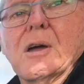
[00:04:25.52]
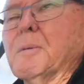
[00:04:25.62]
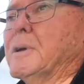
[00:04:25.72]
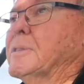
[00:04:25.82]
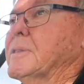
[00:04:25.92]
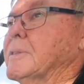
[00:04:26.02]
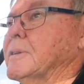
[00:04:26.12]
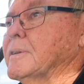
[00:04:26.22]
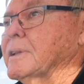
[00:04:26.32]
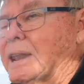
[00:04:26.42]
with
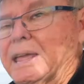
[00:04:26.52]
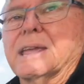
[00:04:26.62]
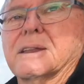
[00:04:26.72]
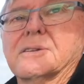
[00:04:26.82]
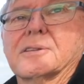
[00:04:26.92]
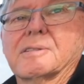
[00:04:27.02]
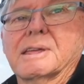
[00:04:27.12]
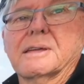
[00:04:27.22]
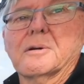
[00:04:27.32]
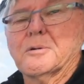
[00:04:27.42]
link into
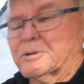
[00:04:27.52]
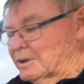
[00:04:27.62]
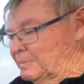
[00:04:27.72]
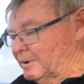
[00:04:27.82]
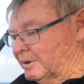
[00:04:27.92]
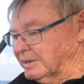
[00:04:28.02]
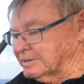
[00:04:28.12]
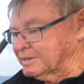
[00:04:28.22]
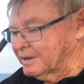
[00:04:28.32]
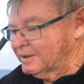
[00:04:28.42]
the
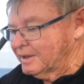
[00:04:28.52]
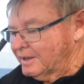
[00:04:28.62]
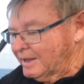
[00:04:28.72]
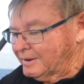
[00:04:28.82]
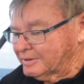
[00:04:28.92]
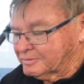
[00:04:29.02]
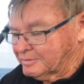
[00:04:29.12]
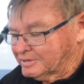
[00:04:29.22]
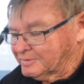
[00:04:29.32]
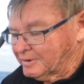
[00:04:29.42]
autopilot. So, and a
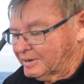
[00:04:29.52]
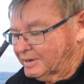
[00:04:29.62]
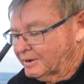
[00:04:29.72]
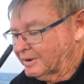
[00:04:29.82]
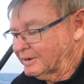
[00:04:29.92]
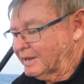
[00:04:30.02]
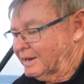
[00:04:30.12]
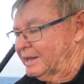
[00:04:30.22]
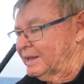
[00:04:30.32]
stress-free unit down